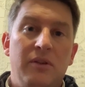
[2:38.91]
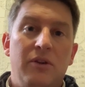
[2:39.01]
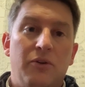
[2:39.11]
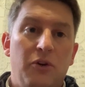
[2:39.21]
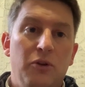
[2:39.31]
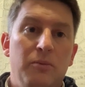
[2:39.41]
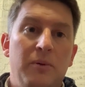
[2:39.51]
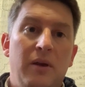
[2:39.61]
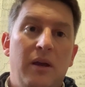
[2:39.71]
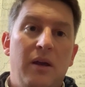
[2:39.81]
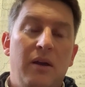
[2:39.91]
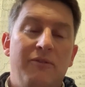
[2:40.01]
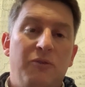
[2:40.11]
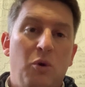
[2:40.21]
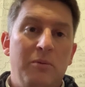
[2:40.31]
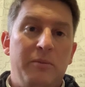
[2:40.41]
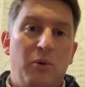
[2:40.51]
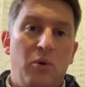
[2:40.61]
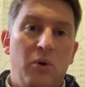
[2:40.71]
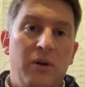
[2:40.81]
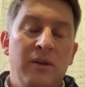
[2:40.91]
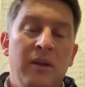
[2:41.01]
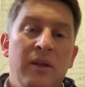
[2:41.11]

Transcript: The group uh, formed a board,